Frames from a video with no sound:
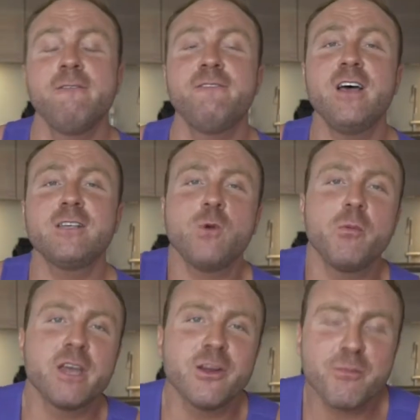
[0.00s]
First one
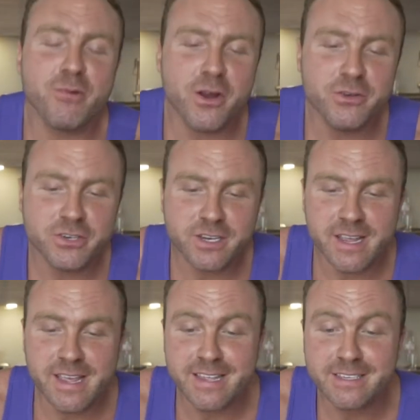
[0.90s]
we're going to approach
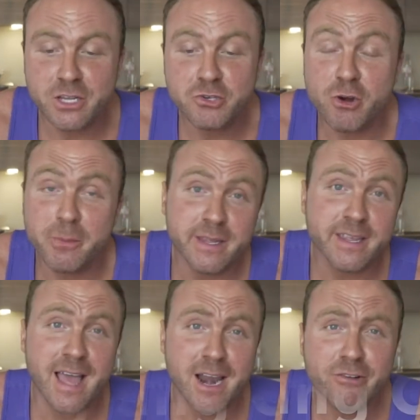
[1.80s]
is dropping
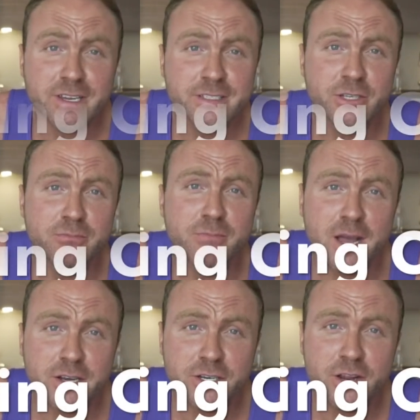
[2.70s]
calories too
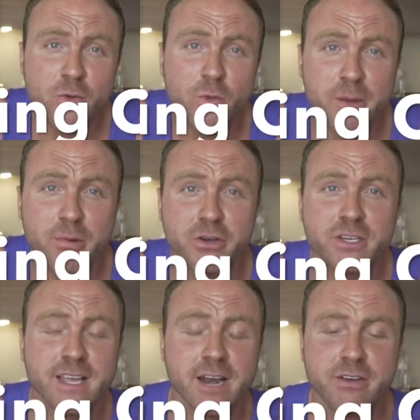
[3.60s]
much when
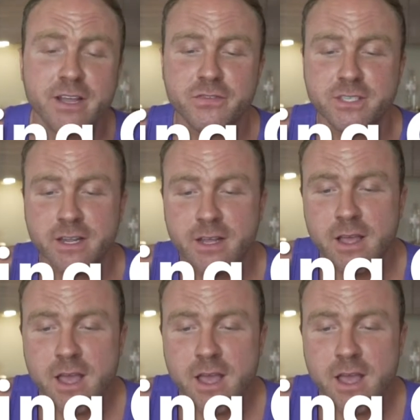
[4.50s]
approaching calorie deficit.